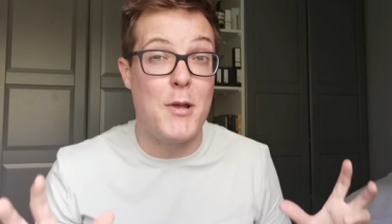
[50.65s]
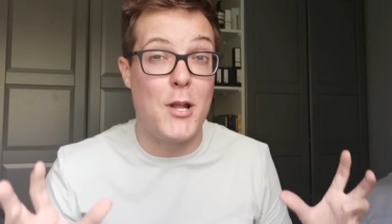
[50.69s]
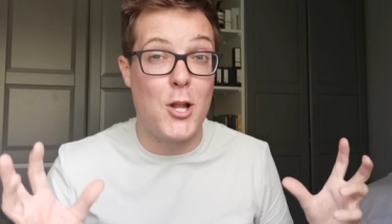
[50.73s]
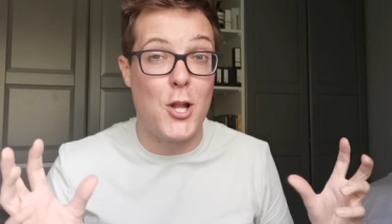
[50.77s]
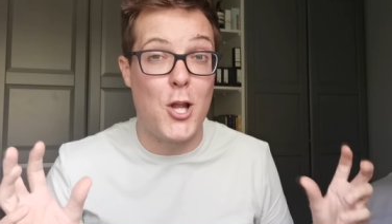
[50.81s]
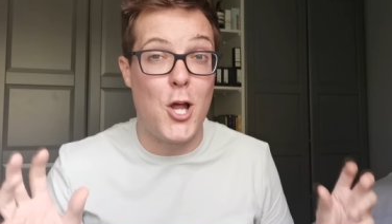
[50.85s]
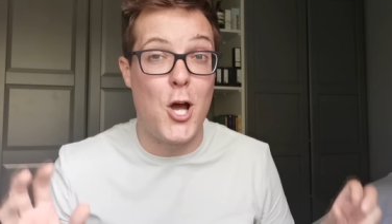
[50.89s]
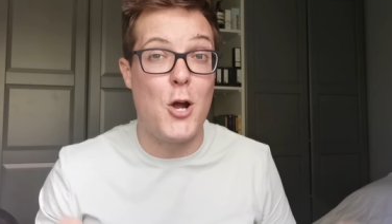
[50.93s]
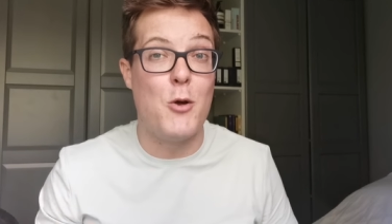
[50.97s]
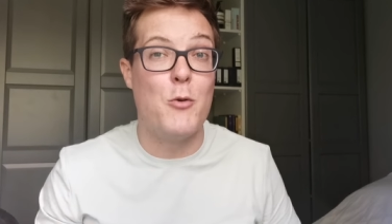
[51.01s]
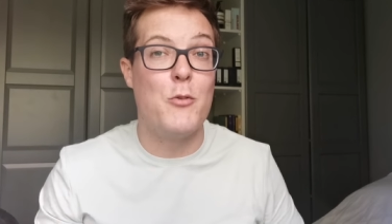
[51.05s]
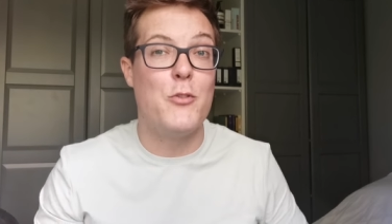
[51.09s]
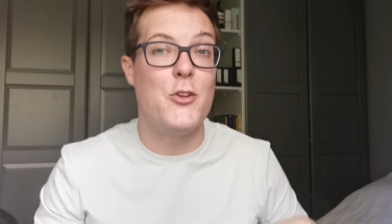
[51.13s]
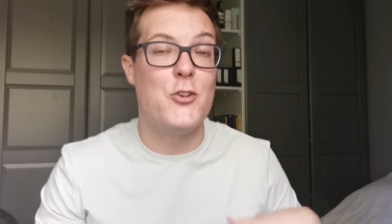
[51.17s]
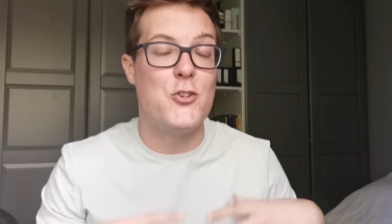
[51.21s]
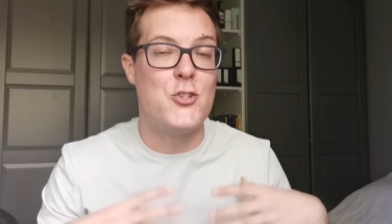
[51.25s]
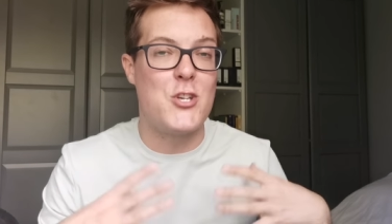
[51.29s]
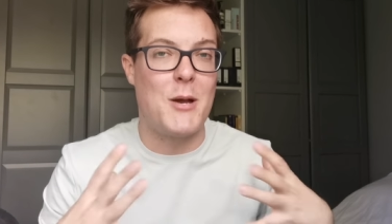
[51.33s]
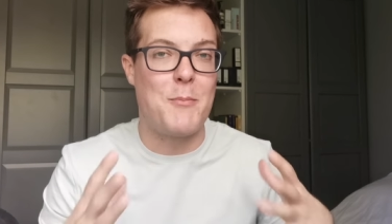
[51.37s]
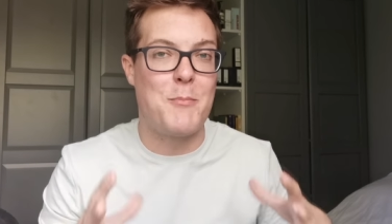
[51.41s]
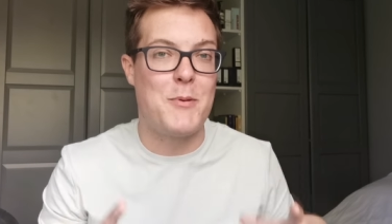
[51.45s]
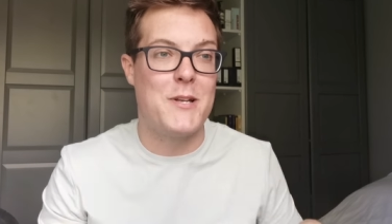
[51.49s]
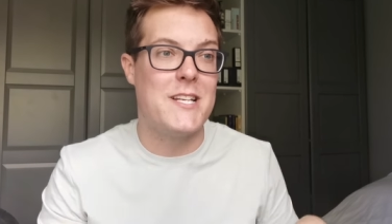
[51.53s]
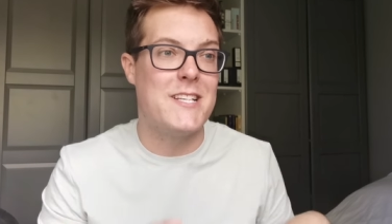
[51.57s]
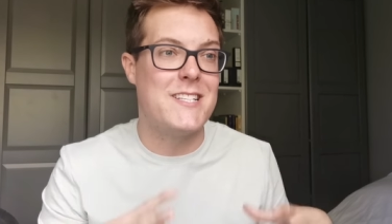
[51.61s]
below the
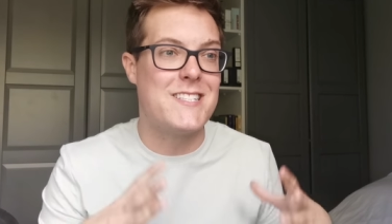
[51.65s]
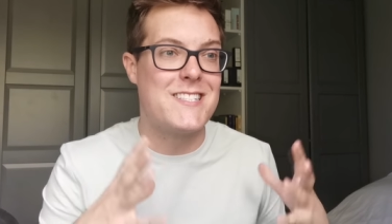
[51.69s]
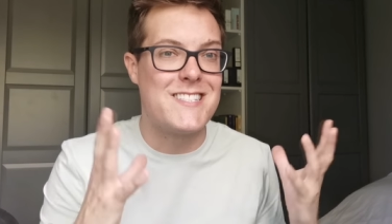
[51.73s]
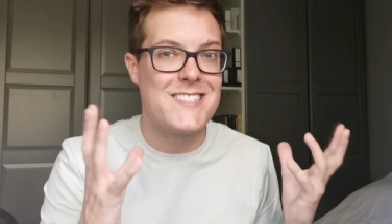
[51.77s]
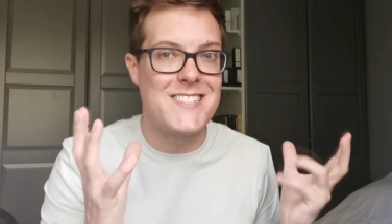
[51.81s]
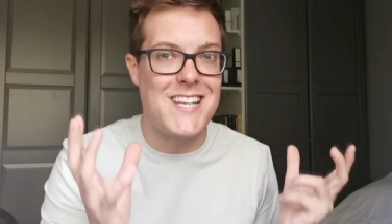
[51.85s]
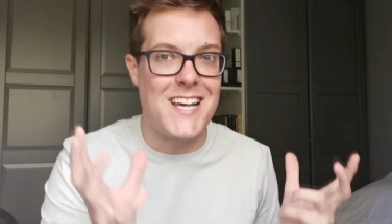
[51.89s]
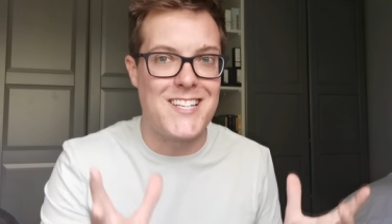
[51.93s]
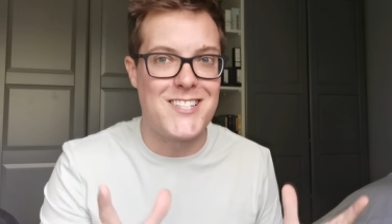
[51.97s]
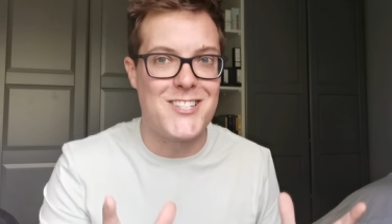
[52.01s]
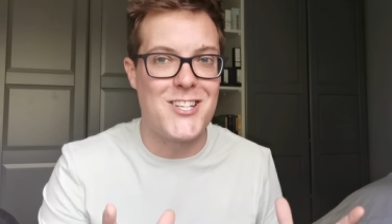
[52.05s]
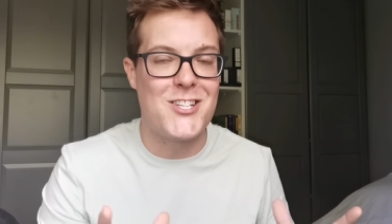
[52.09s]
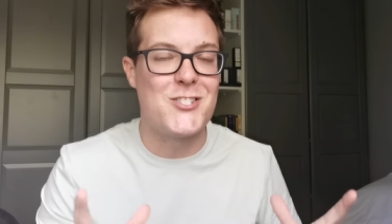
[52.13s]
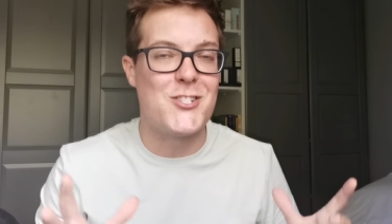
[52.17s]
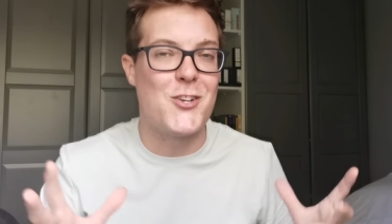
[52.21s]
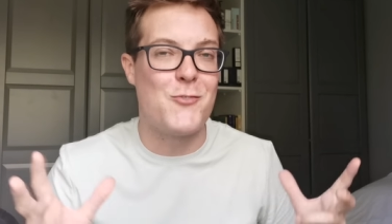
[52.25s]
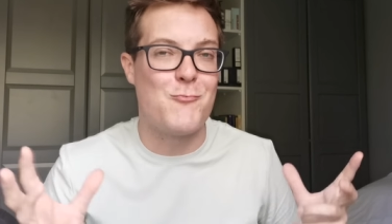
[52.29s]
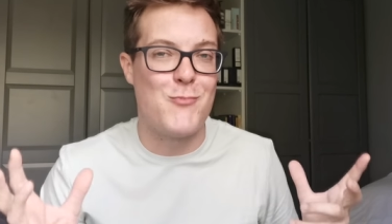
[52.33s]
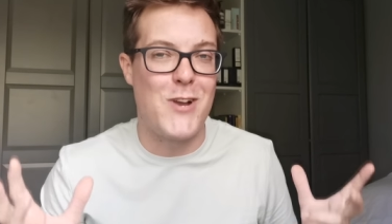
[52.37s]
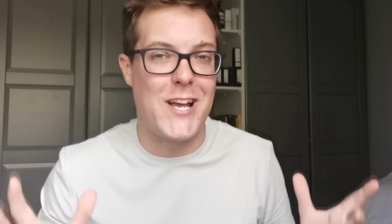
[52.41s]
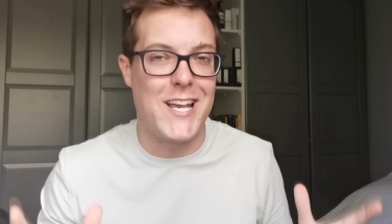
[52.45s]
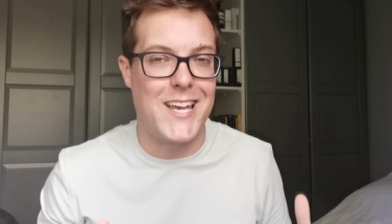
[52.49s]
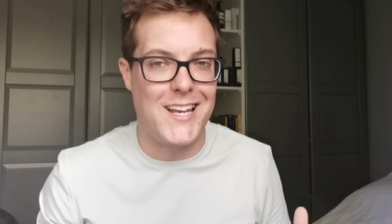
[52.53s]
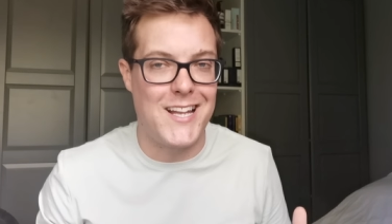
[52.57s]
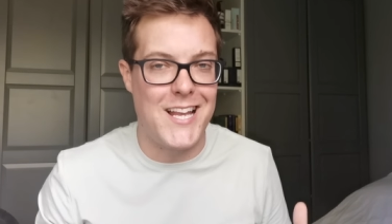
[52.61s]
Japanese standards
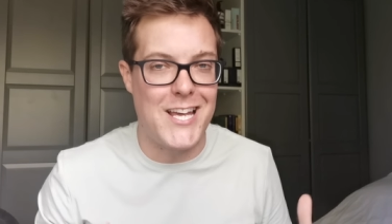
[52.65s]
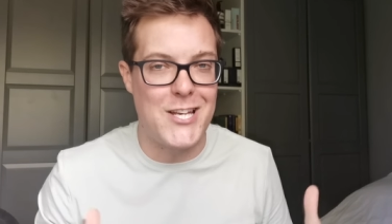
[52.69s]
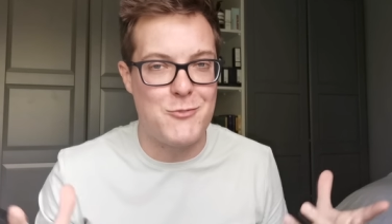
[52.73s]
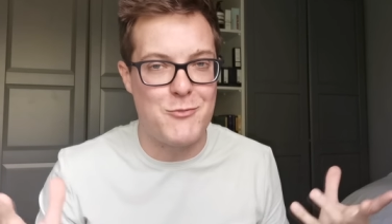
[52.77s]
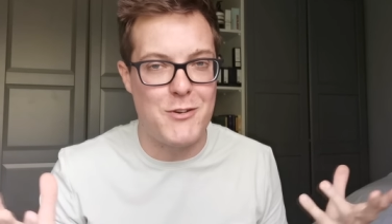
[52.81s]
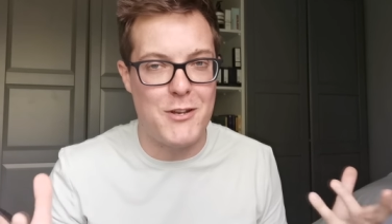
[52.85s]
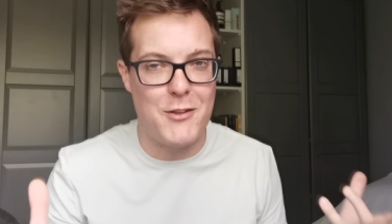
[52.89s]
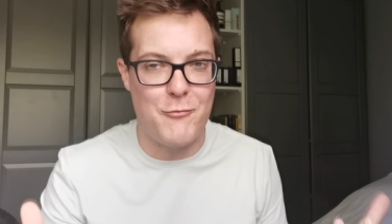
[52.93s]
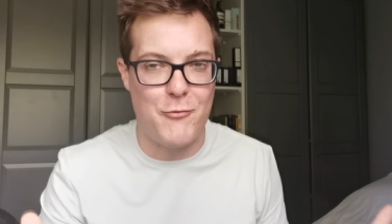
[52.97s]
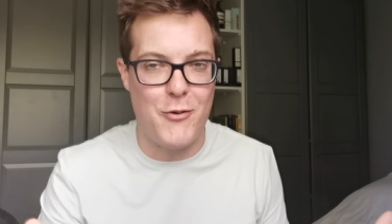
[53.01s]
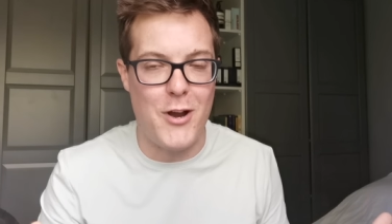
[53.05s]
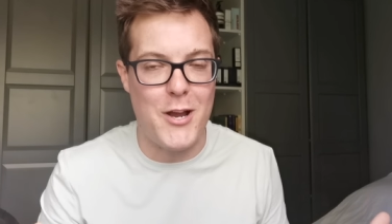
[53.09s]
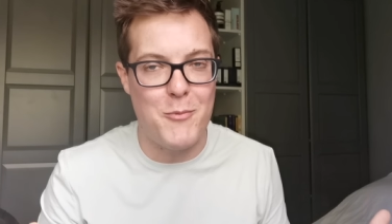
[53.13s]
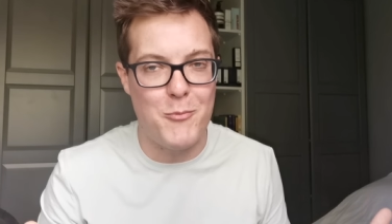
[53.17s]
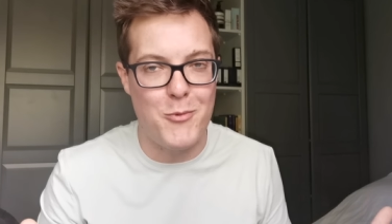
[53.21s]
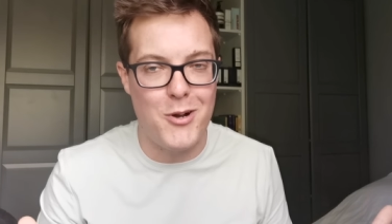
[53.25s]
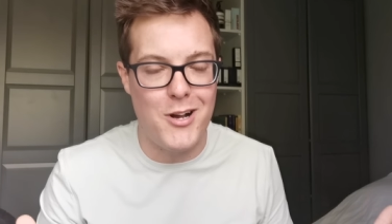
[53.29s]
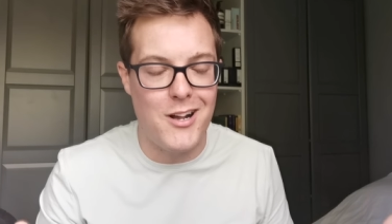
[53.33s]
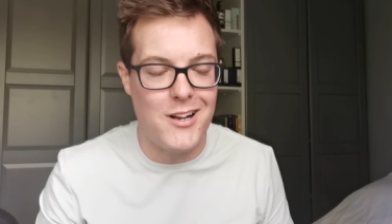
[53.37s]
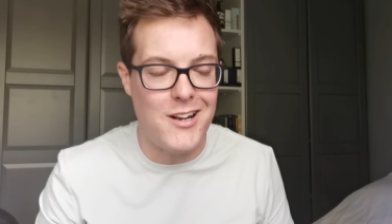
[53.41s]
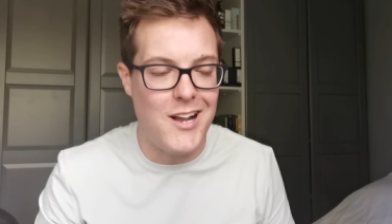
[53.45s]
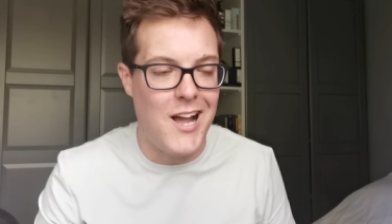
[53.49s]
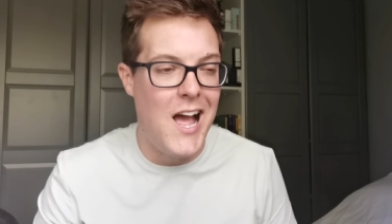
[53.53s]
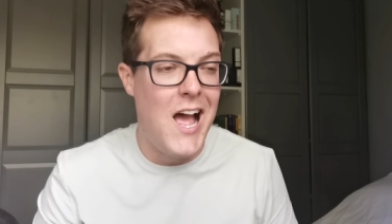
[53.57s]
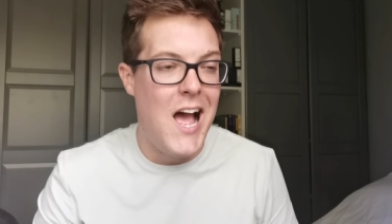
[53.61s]
and regulatory
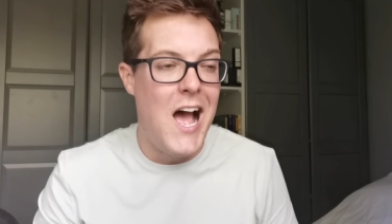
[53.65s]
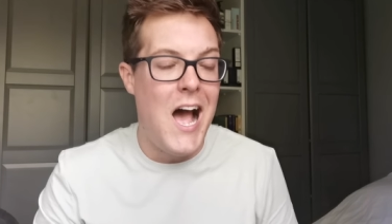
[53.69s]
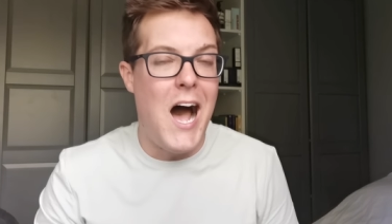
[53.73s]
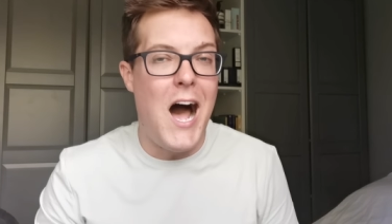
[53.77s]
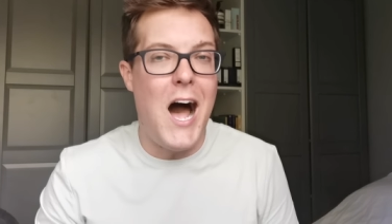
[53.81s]
framework.